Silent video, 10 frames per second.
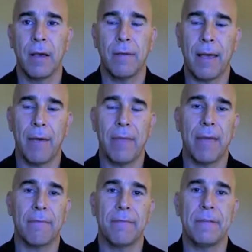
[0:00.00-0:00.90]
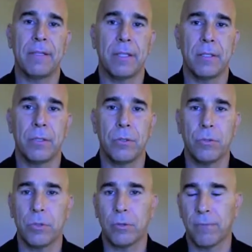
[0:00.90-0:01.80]
how that fits into
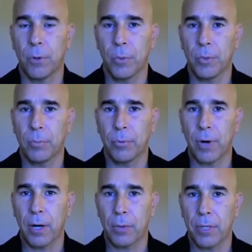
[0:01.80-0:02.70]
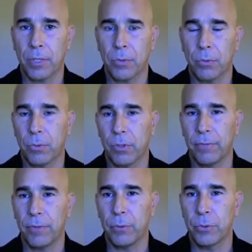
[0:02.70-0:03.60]
your forward progress or your
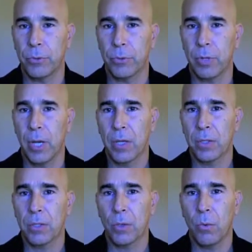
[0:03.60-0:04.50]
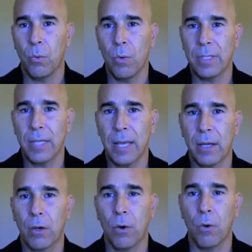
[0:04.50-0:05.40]
future. So what is
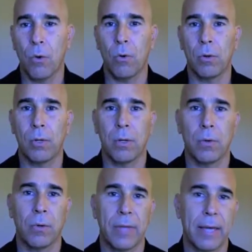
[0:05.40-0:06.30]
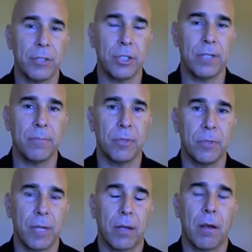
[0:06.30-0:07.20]
that goal or that achievement or
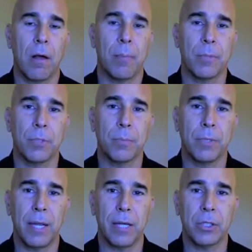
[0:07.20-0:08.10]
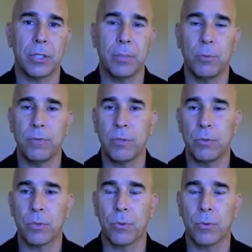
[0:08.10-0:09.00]
that accomplishment actually moving you
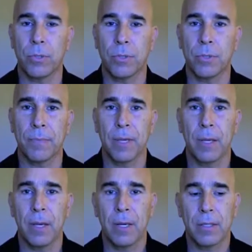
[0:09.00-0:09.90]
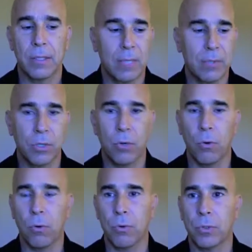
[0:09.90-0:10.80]
towards? Sometimes
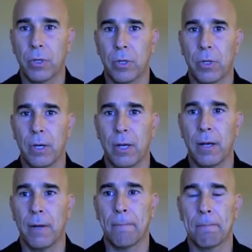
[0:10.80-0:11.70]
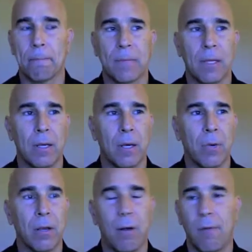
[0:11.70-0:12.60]
goals are what
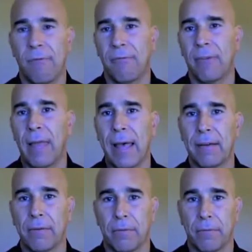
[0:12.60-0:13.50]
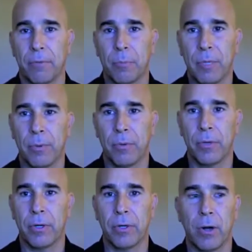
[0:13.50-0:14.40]
I call flat for people.
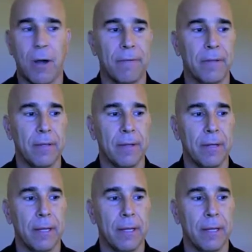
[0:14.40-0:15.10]
They're often